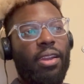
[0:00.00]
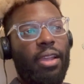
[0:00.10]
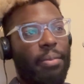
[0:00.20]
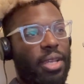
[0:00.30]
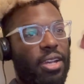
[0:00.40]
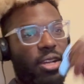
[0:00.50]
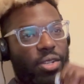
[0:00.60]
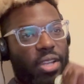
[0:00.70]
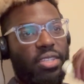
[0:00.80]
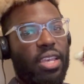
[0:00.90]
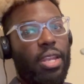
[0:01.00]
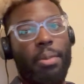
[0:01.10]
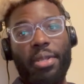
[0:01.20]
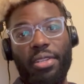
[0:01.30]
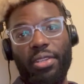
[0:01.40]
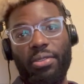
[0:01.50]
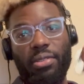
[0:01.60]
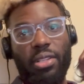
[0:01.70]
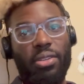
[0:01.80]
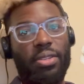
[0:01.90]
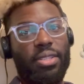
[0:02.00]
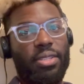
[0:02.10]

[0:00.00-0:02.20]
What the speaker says: how many contracts I get, how many deals close.